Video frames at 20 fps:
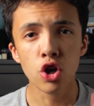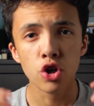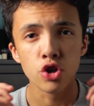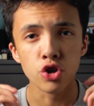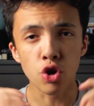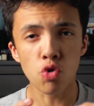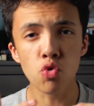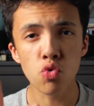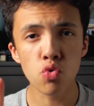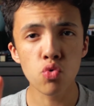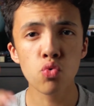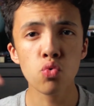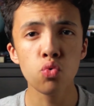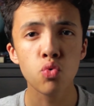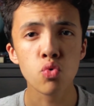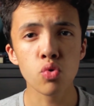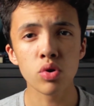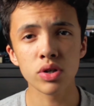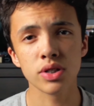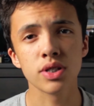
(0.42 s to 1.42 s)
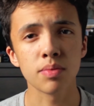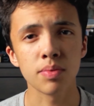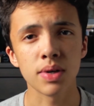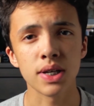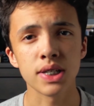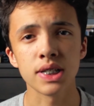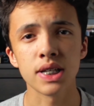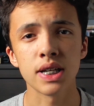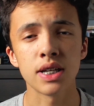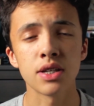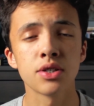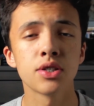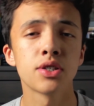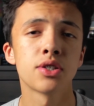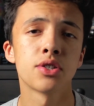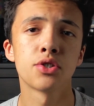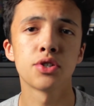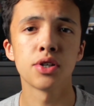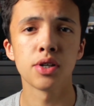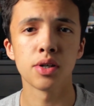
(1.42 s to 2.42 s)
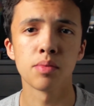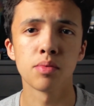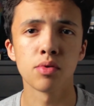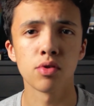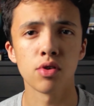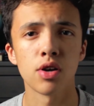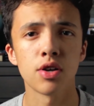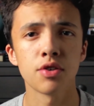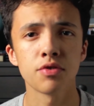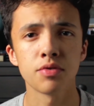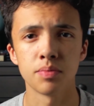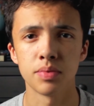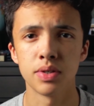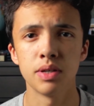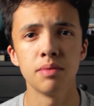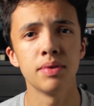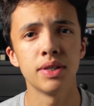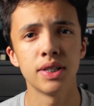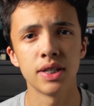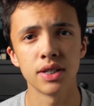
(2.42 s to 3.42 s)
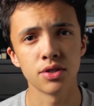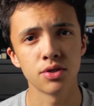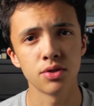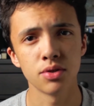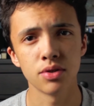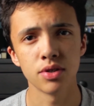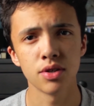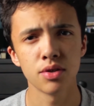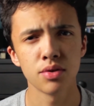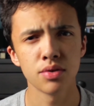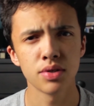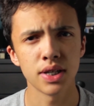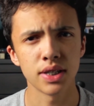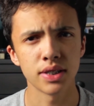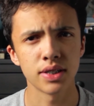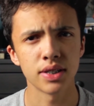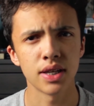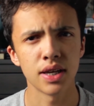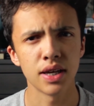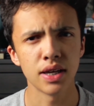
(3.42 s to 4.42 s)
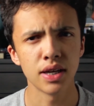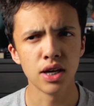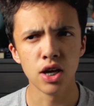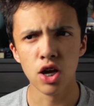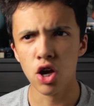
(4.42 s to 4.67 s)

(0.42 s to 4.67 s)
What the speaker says: Yo, what's up guys and gals, this is Jacob Karash from TB10 Studios, and today